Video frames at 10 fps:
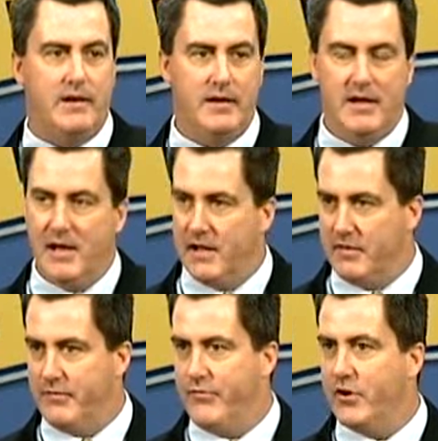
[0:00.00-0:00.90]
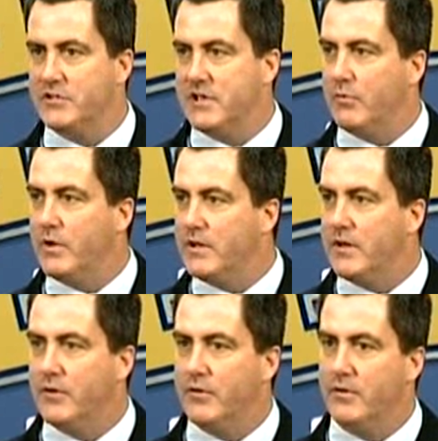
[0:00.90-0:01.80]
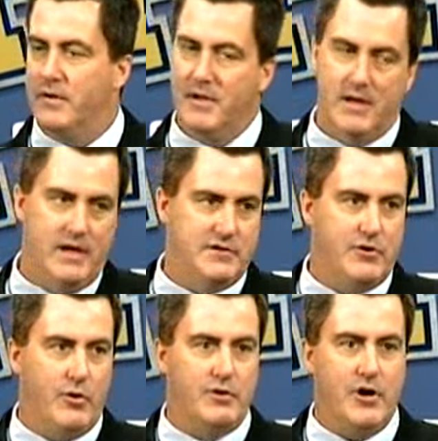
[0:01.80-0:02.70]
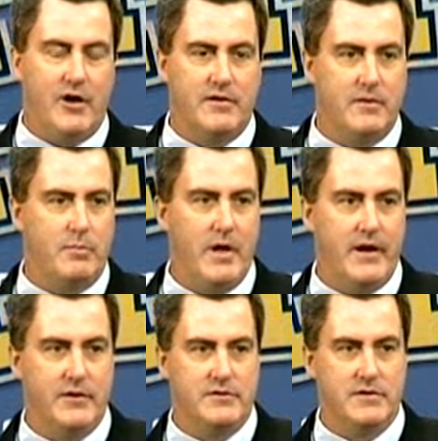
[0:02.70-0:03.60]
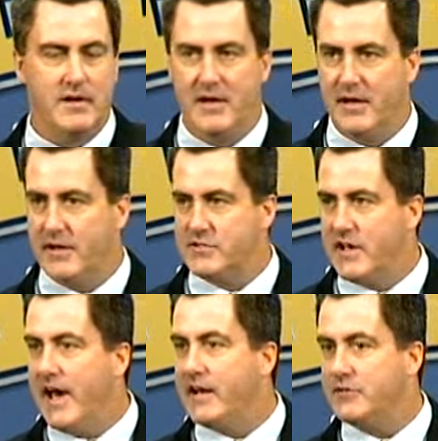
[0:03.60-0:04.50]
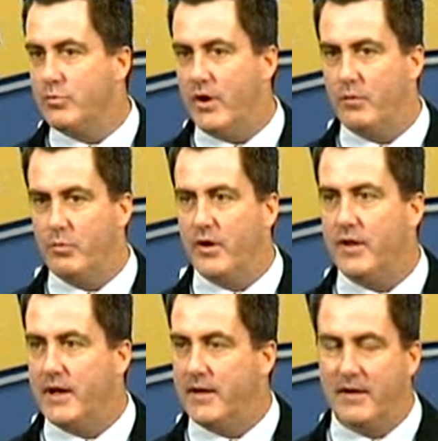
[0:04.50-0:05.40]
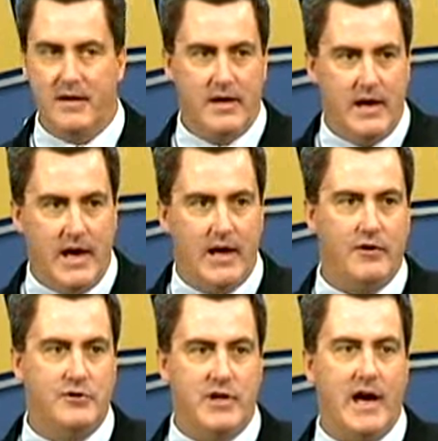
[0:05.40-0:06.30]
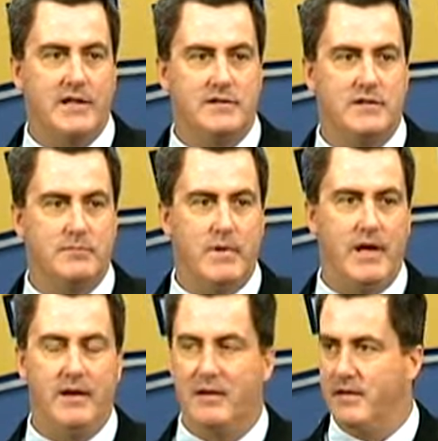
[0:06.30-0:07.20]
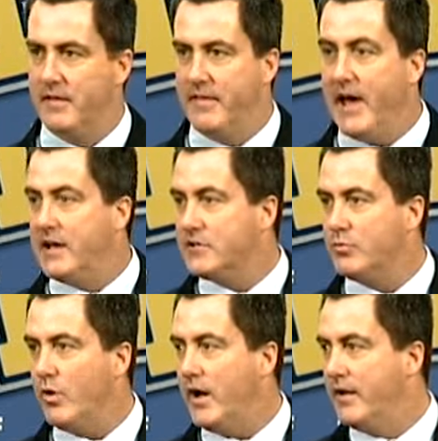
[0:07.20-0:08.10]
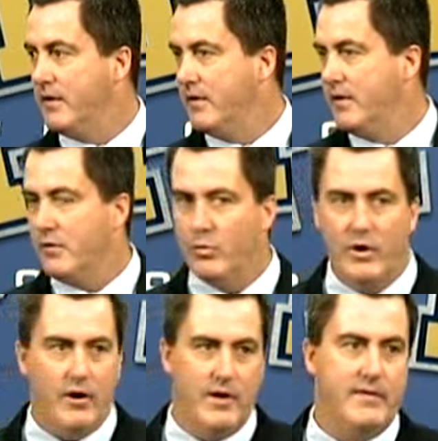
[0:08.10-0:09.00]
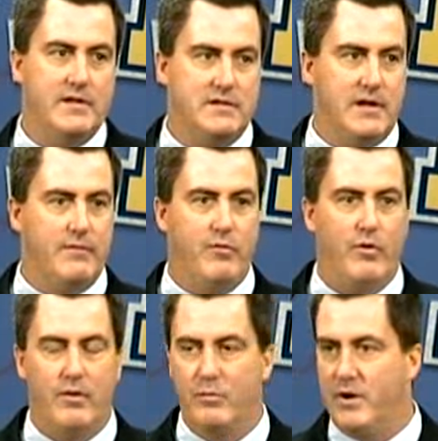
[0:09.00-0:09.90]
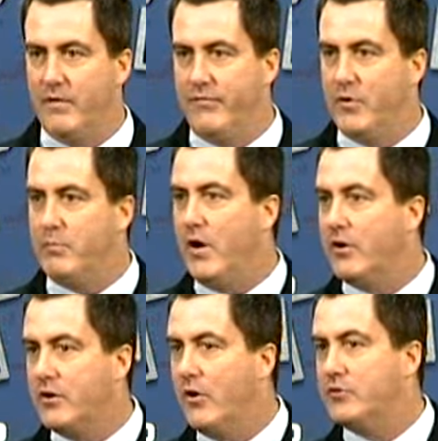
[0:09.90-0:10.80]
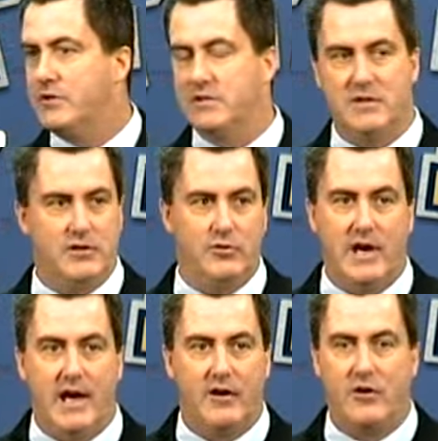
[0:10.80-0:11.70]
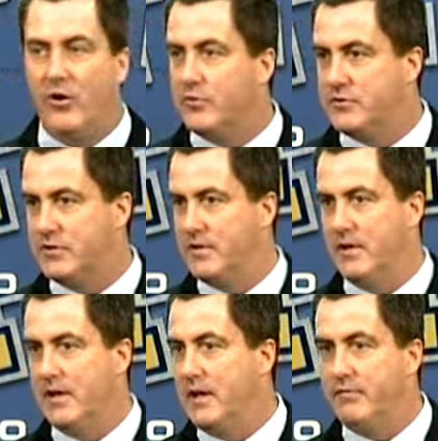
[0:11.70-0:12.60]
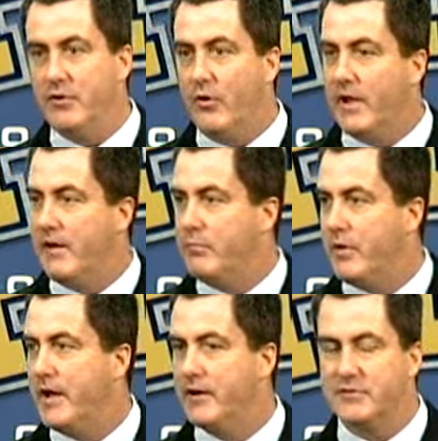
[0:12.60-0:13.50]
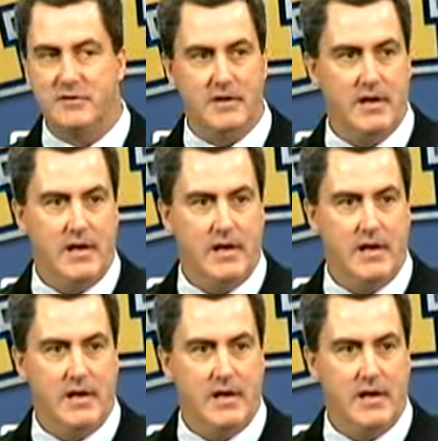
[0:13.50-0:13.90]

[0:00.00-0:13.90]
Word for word: No, instead, he immediately met with his Pitt players. Because that is what really energizes me. That is what we are in this thing for. We are football coaches, and you can't coach if you don't have players.